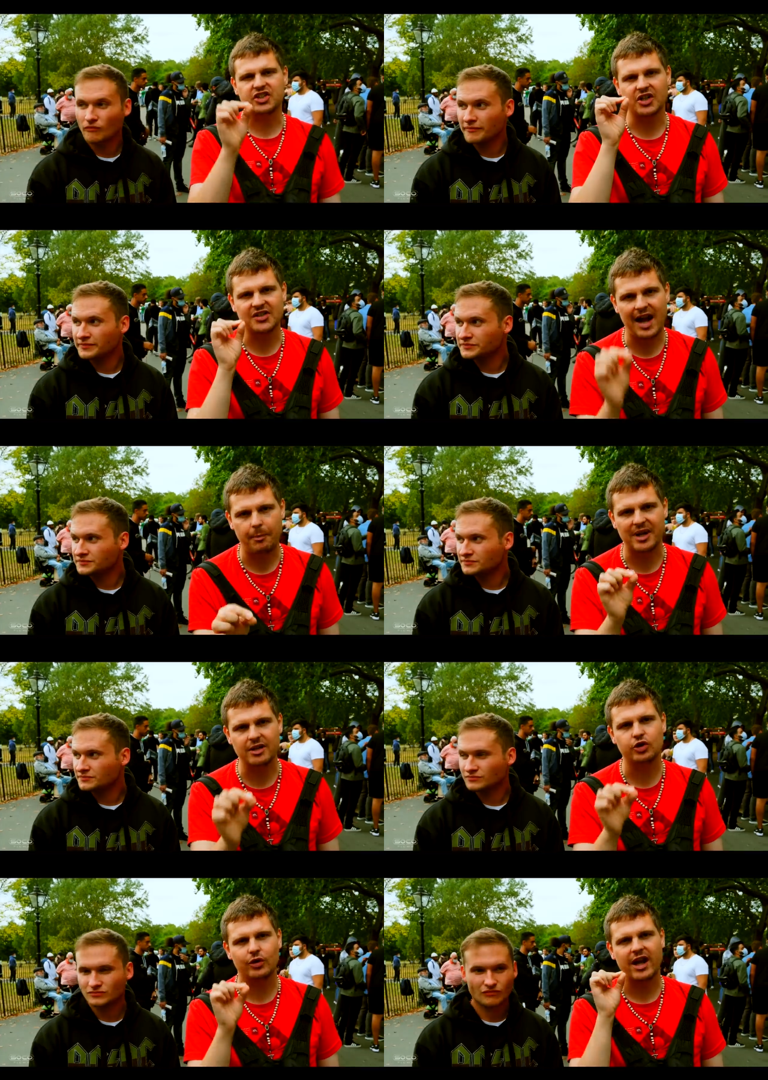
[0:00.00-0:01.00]
Speaker 1: to tap
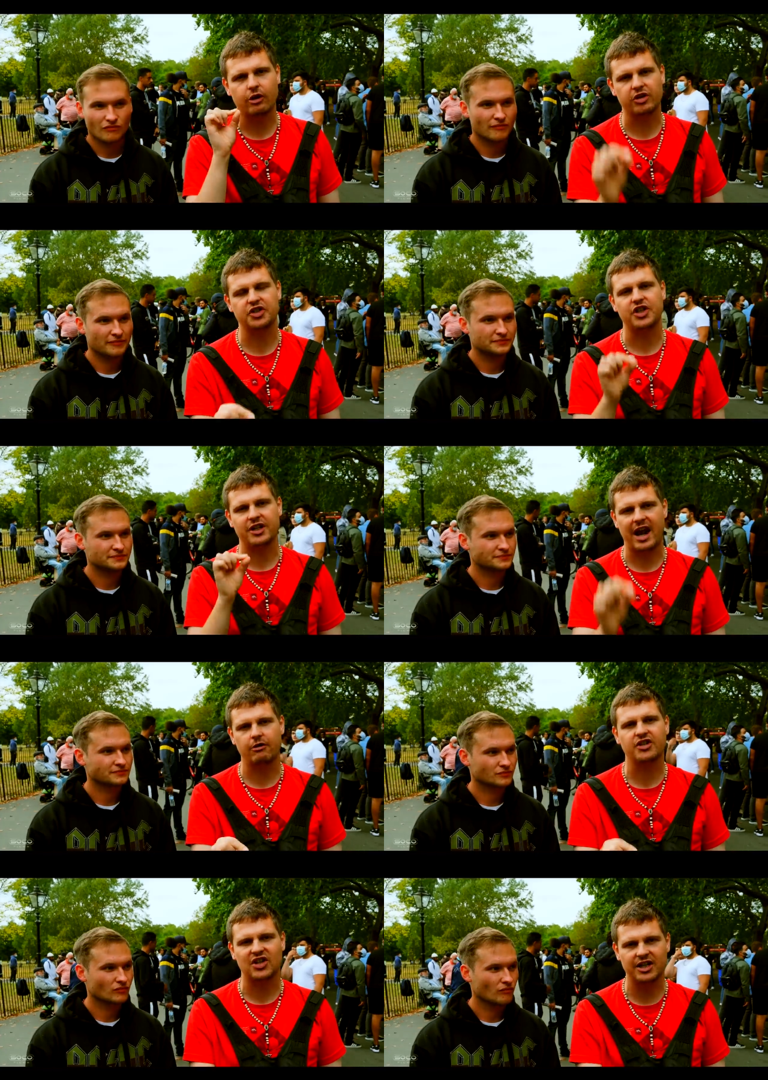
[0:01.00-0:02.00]
into their Christian
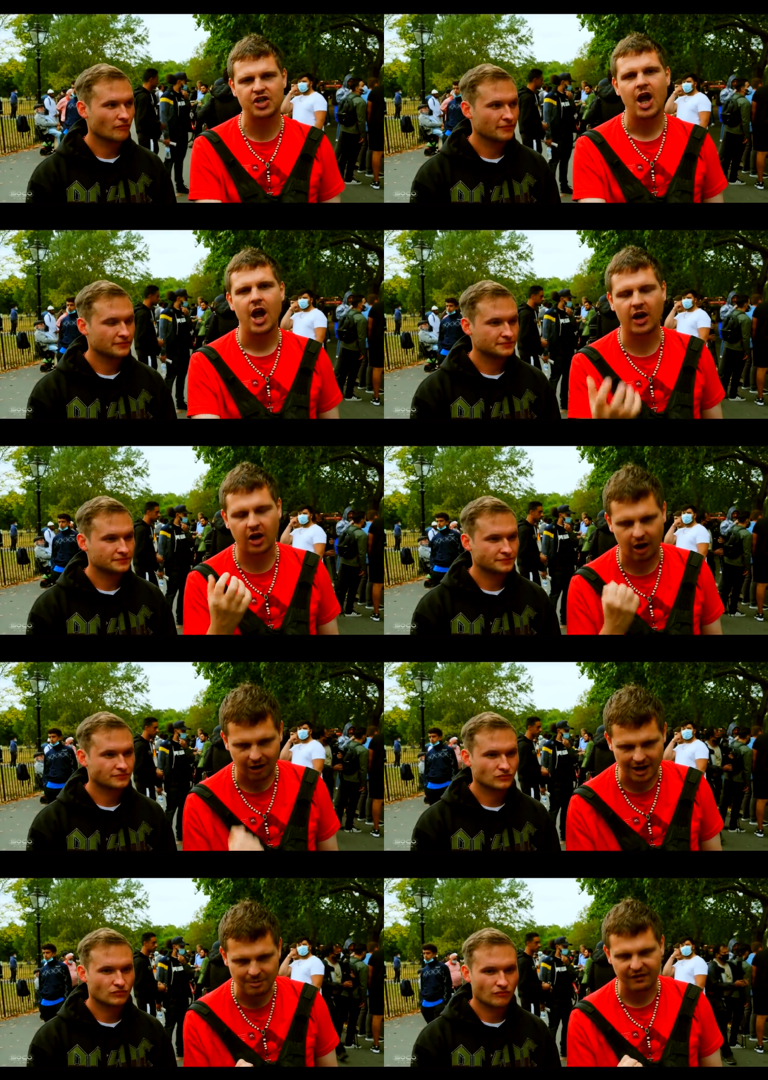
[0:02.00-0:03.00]
heritage and
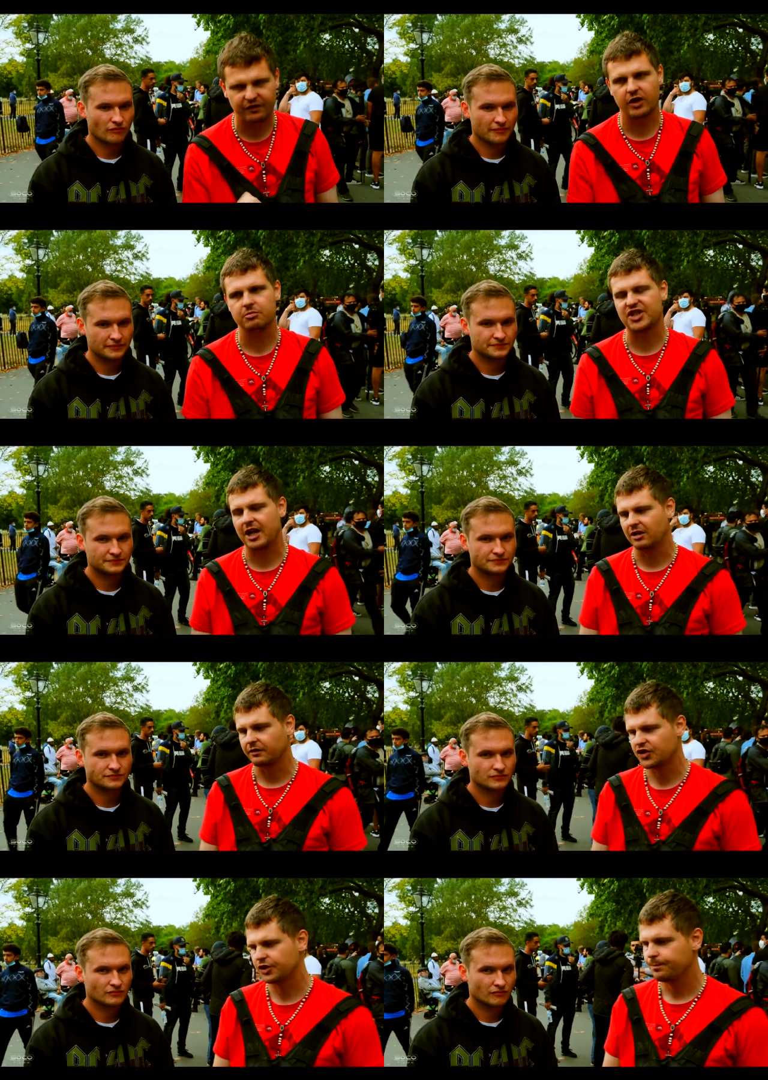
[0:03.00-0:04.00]
claim it for
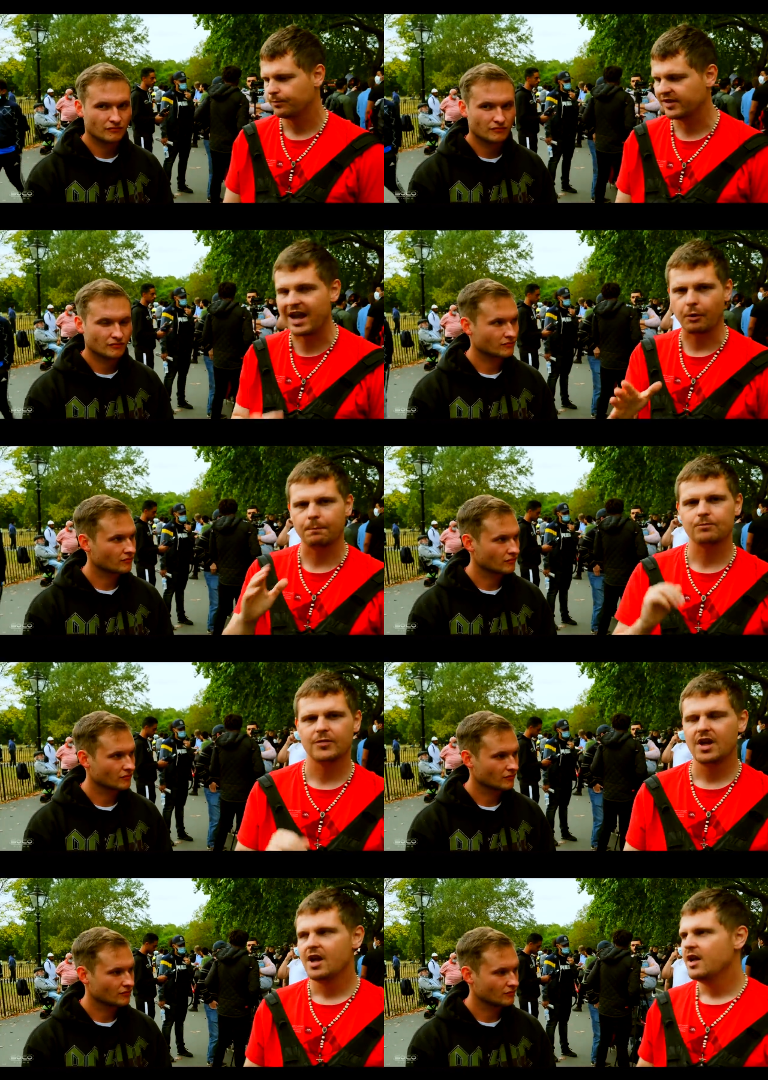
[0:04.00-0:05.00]
themselves. Now,
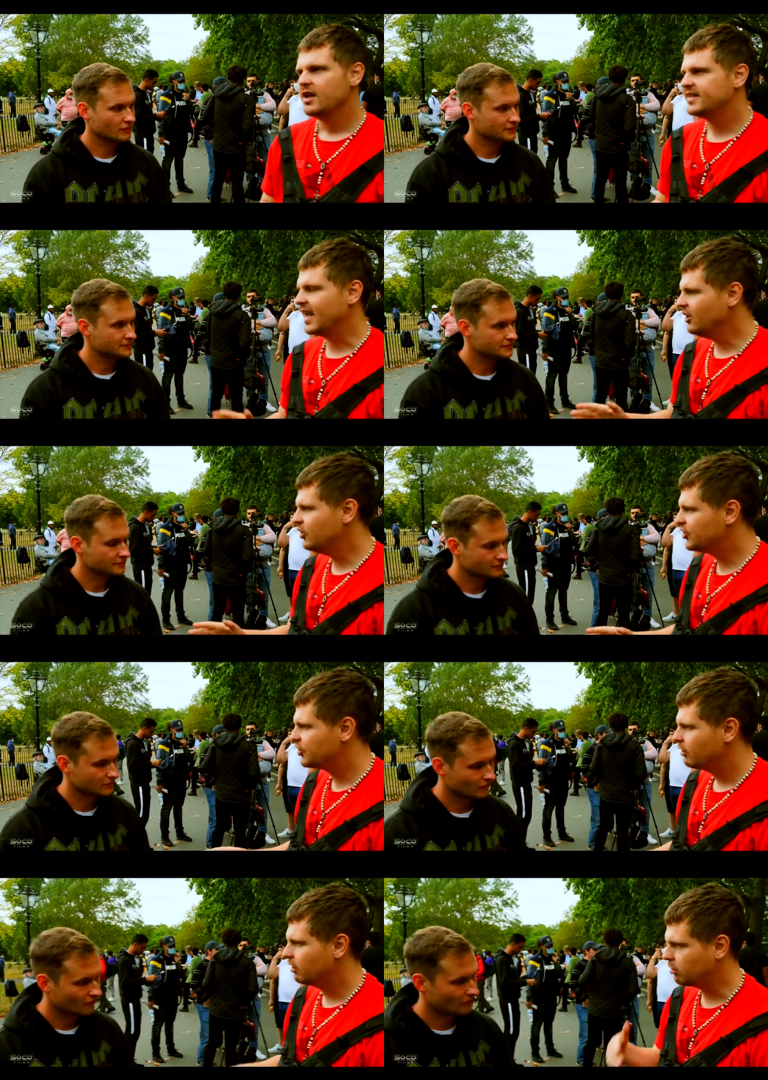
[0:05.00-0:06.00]
tell
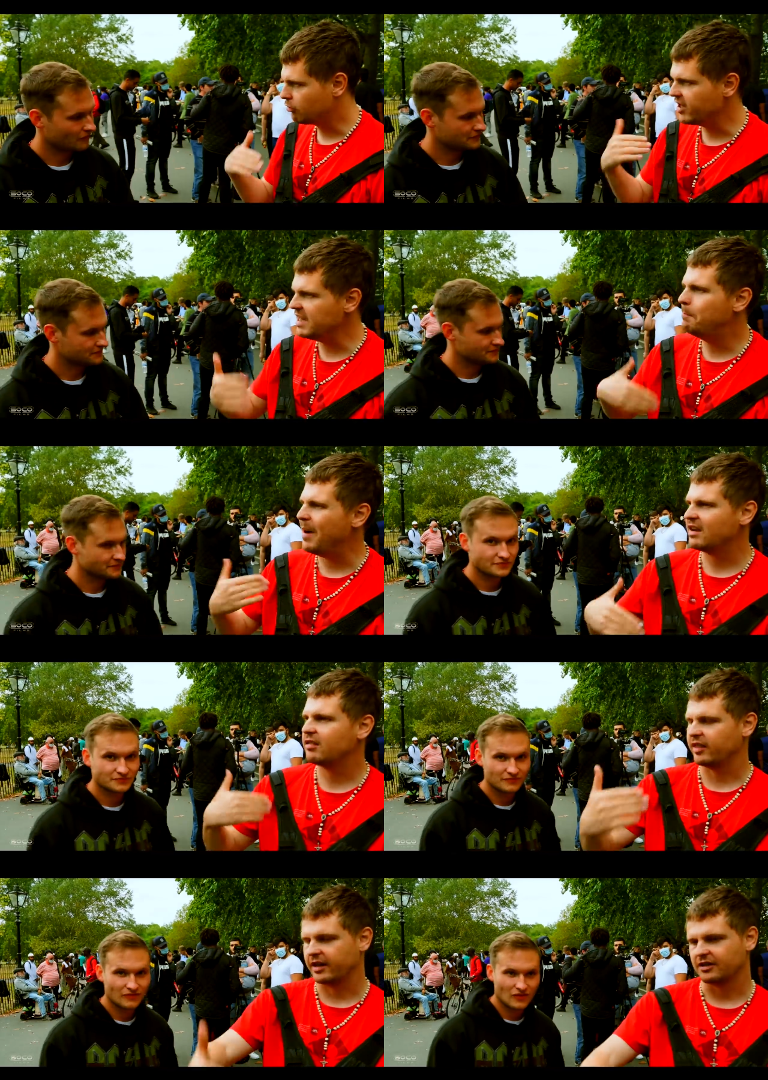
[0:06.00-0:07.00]
us three bad
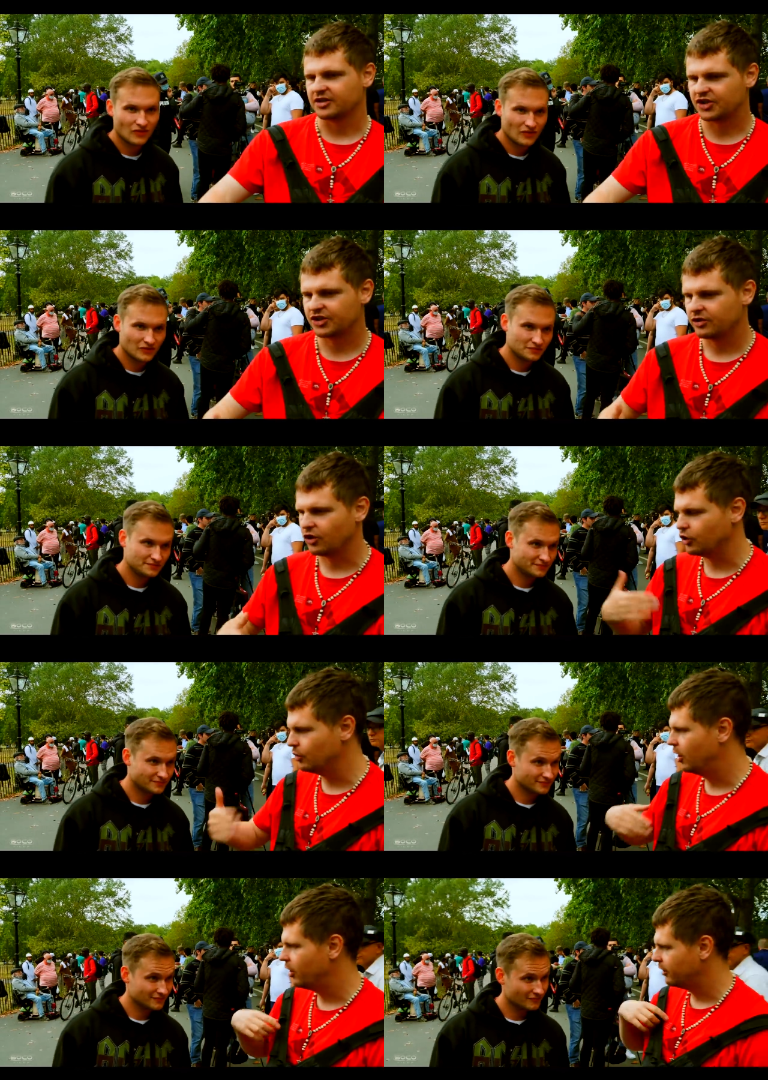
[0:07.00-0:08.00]
things that
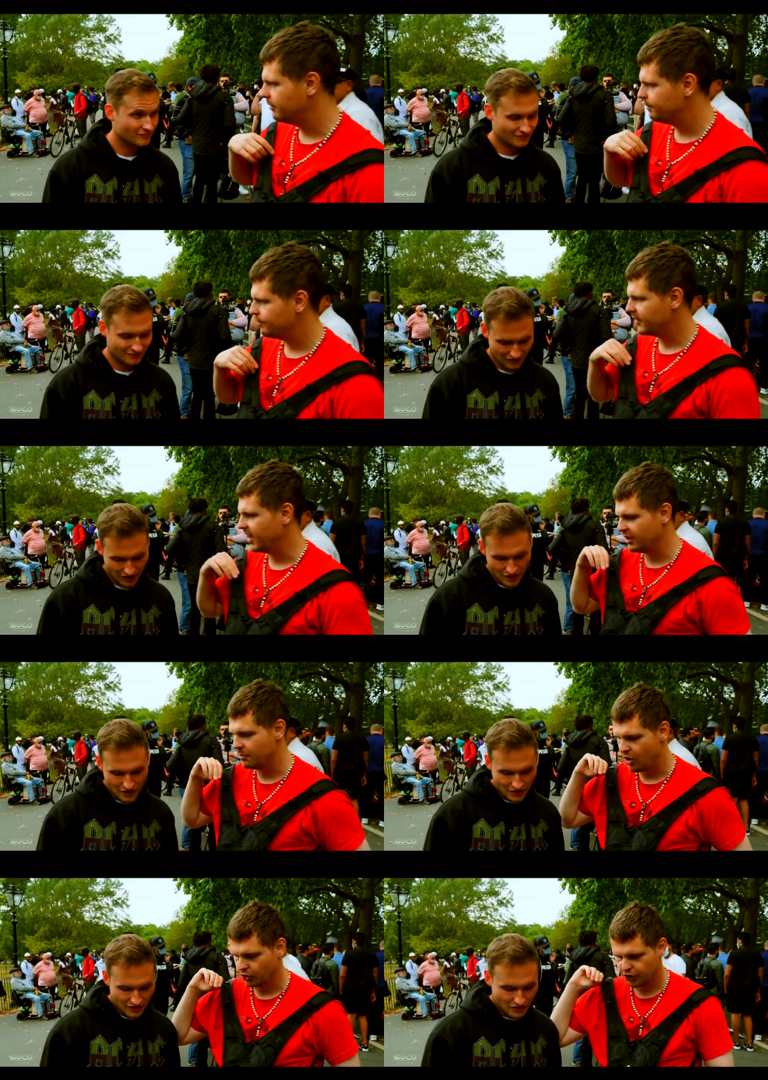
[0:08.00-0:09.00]
you learn in
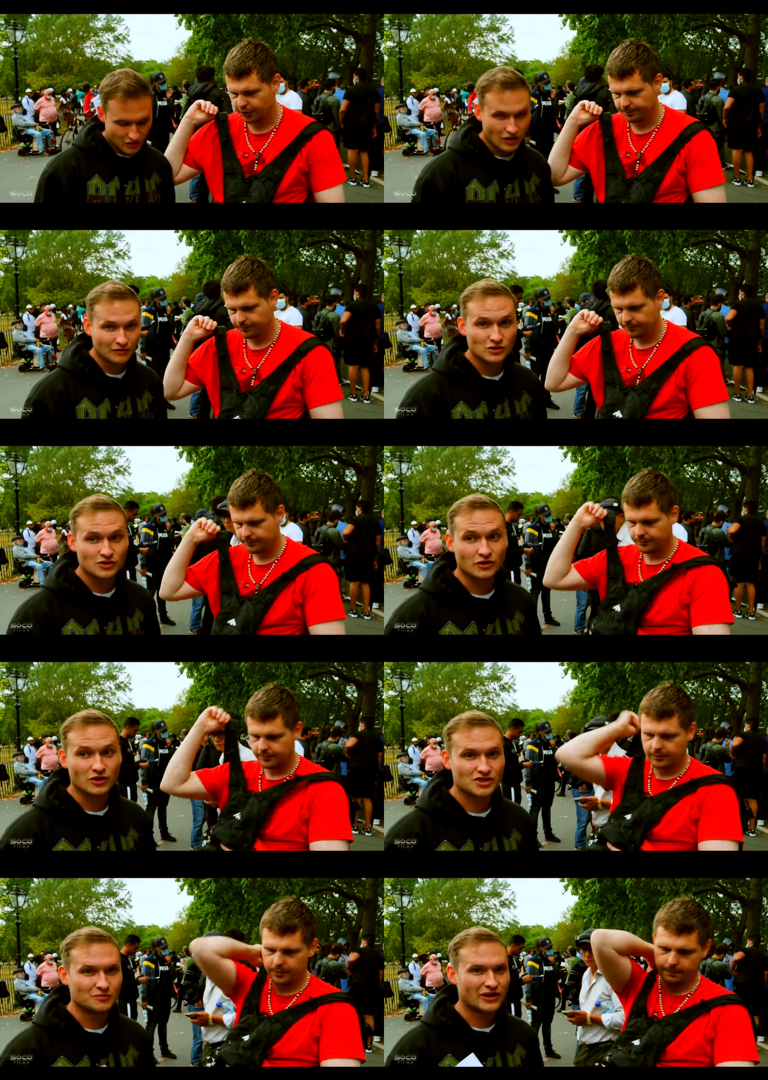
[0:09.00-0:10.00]
the mosque. I've also
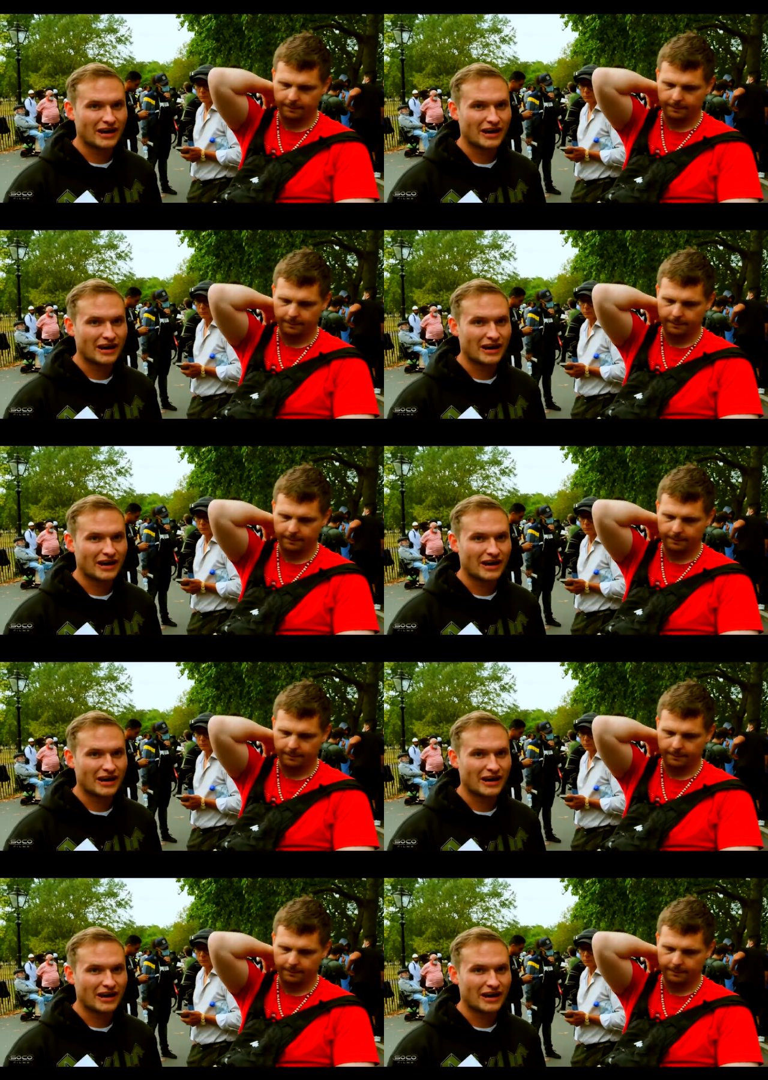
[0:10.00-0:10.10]
Speaker 2: got some